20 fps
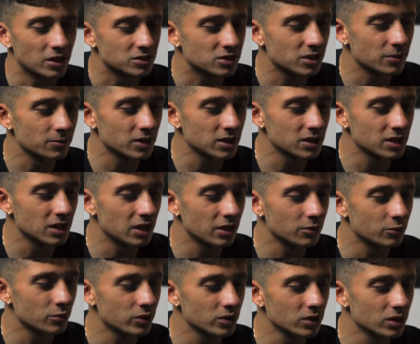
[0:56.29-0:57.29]
And something that I
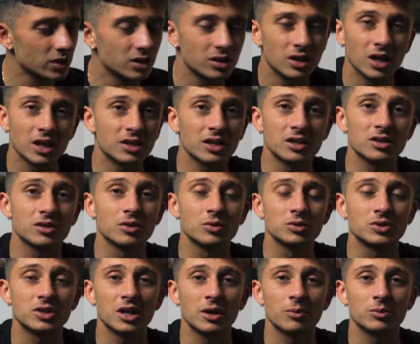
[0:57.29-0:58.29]
really, not that
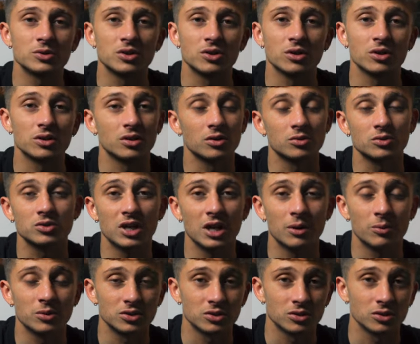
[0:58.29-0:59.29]
those cameras aren't, those
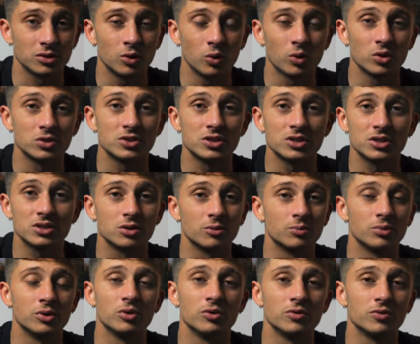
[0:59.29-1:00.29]
cameras are gorgeous, they're
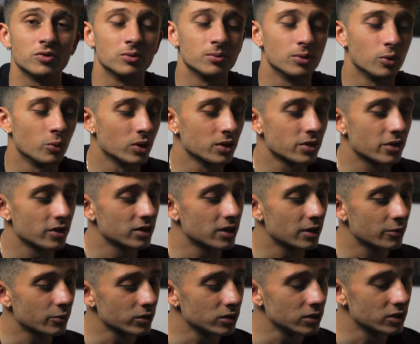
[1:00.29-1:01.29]
beautiful, but one thing
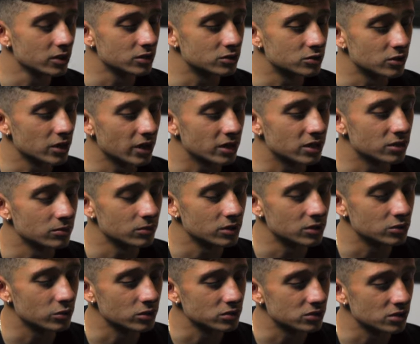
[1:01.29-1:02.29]
that really attracted
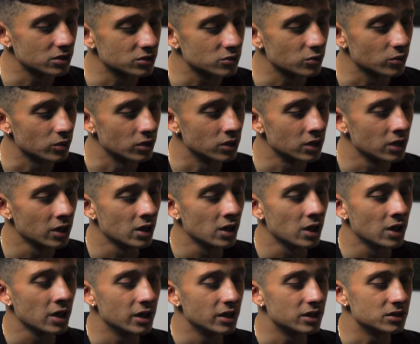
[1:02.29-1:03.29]
me towards this one
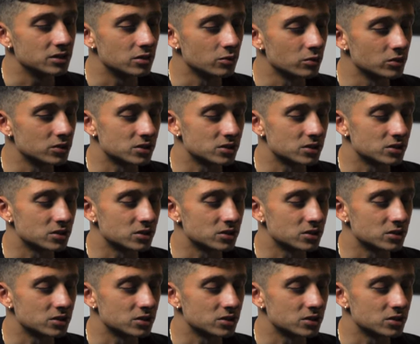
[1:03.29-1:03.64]
is the